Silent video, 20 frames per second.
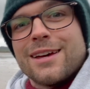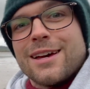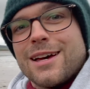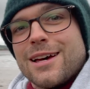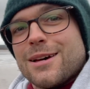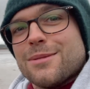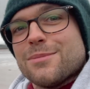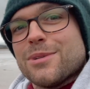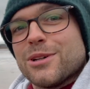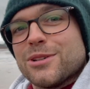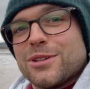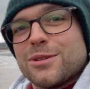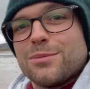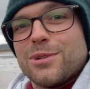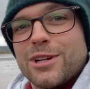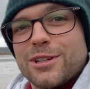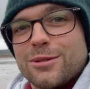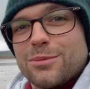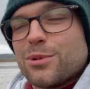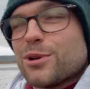most of the
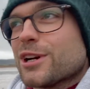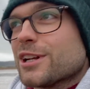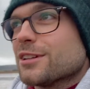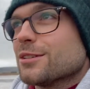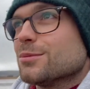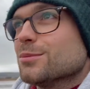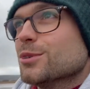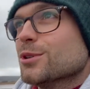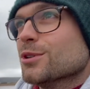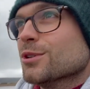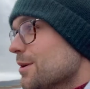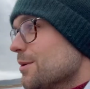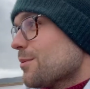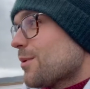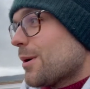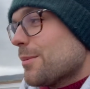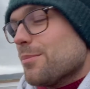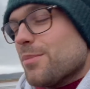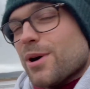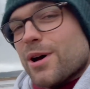birds are pretty small.
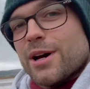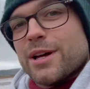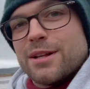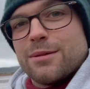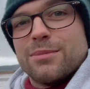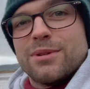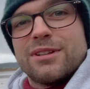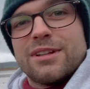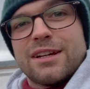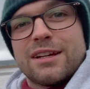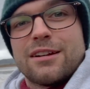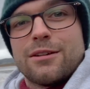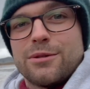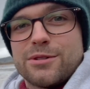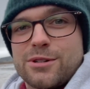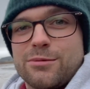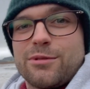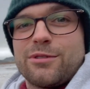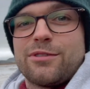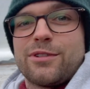One bird in particular which
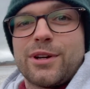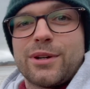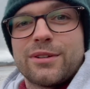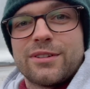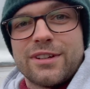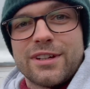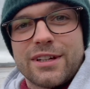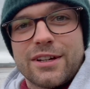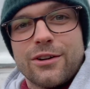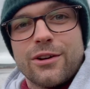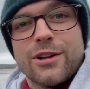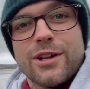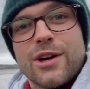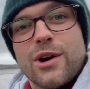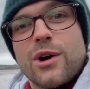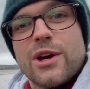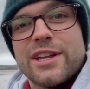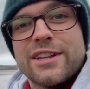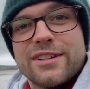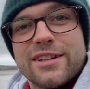I'll be focusing on
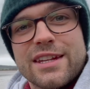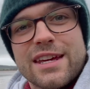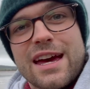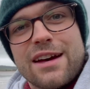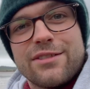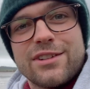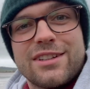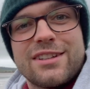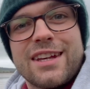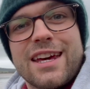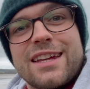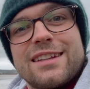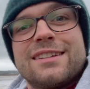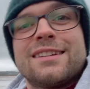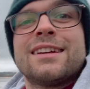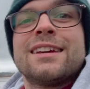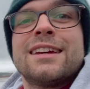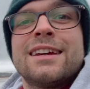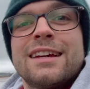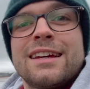is the avocet.
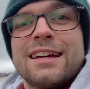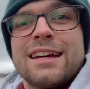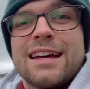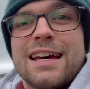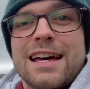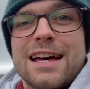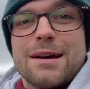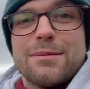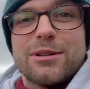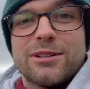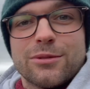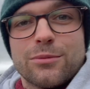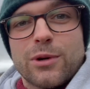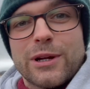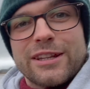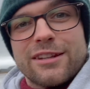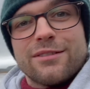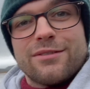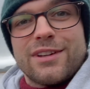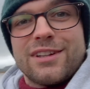It's a
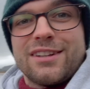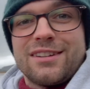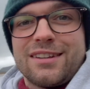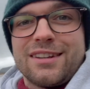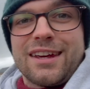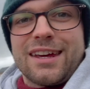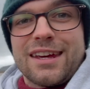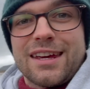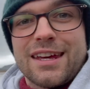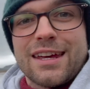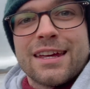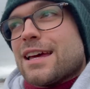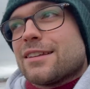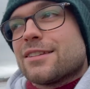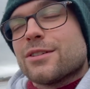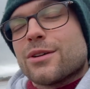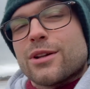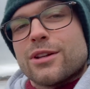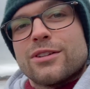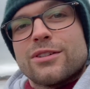winter visitor here. It's
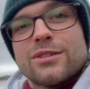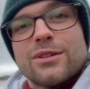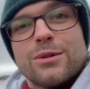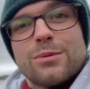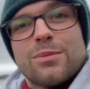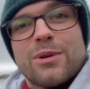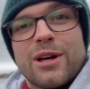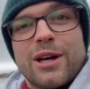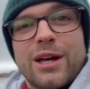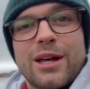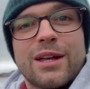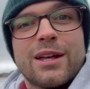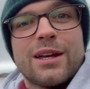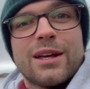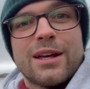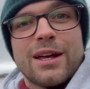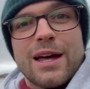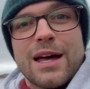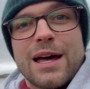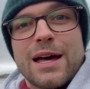not a super
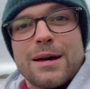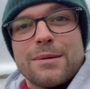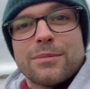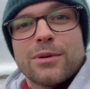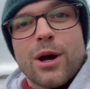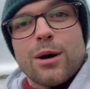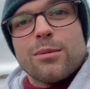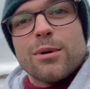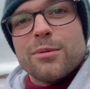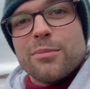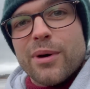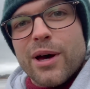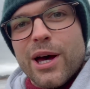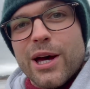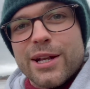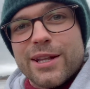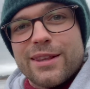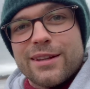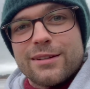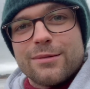common
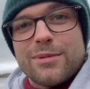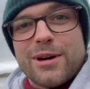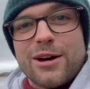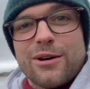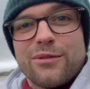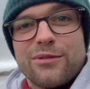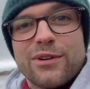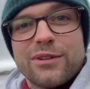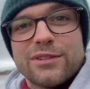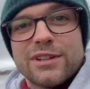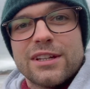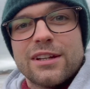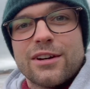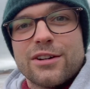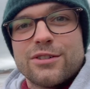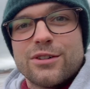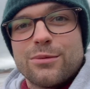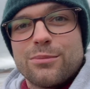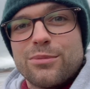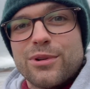bird. There's about
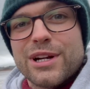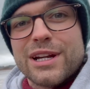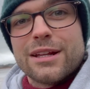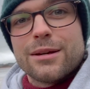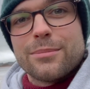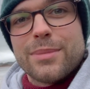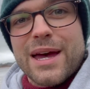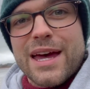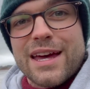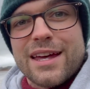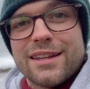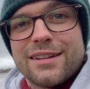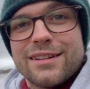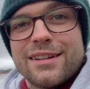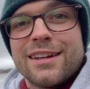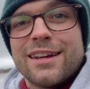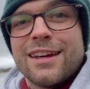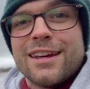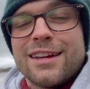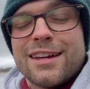1,500 breeding pairs
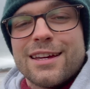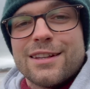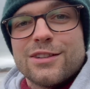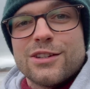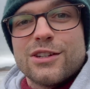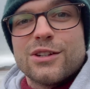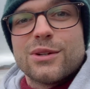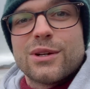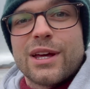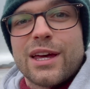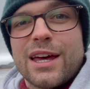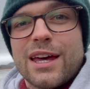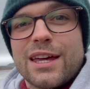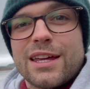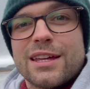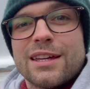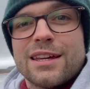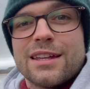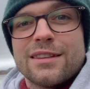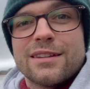in the
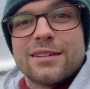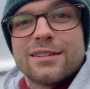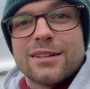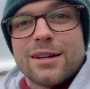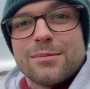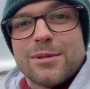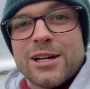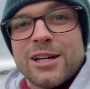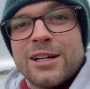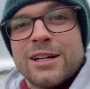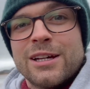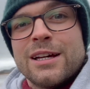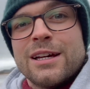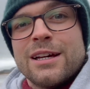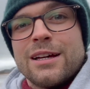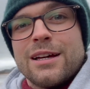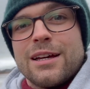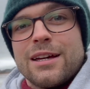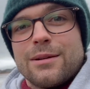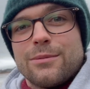UK in the summer.
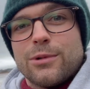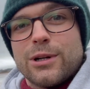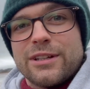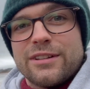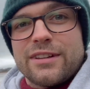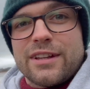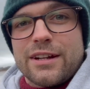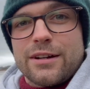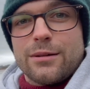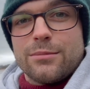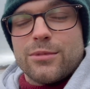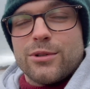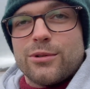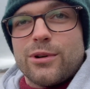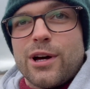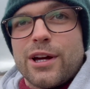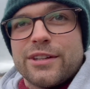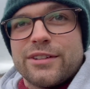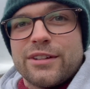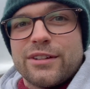In winter that number
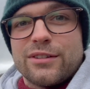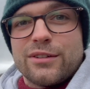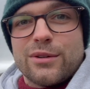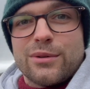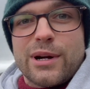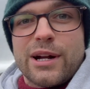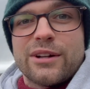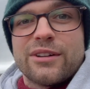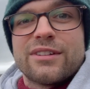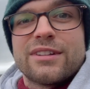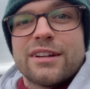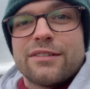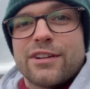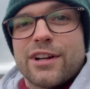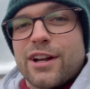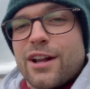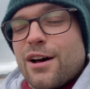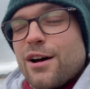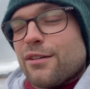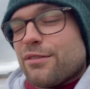rises to around
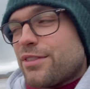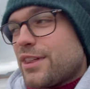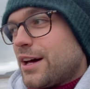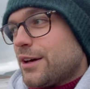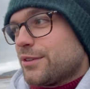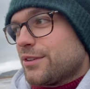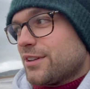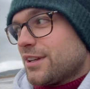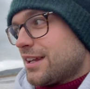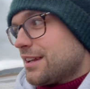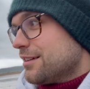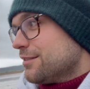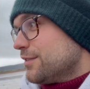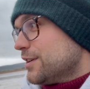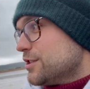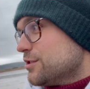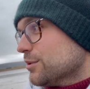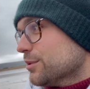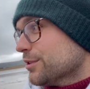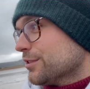7,500
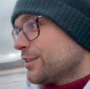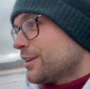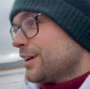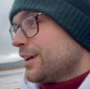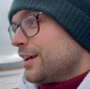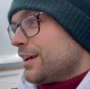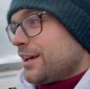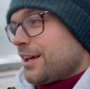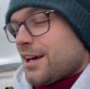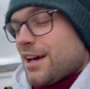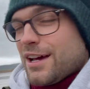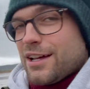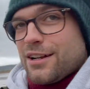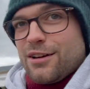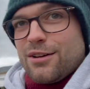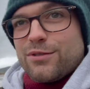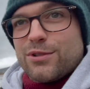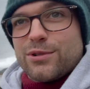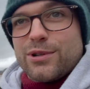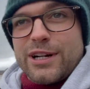individuals. And
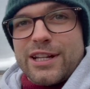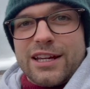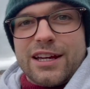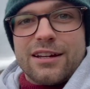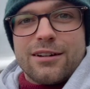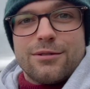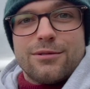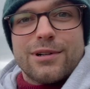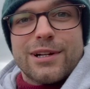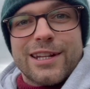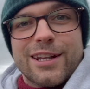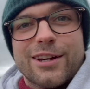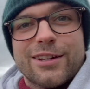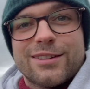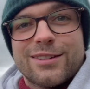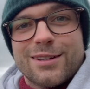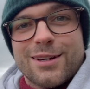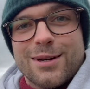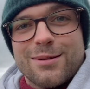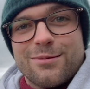I've already had a really nice
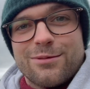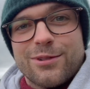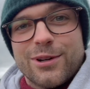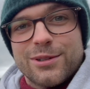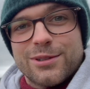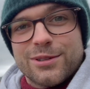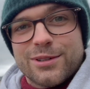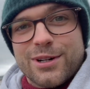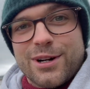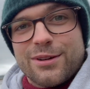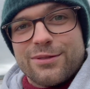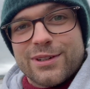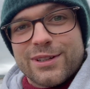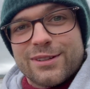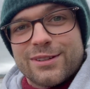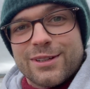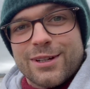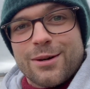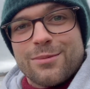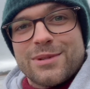time photographing
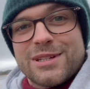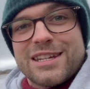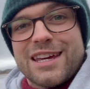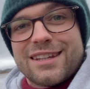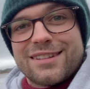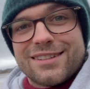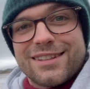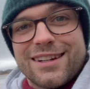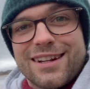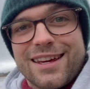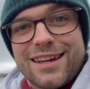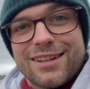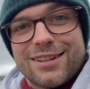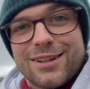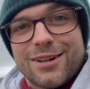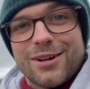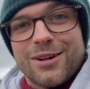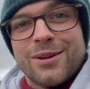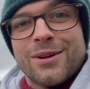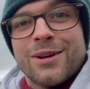some yesterday, so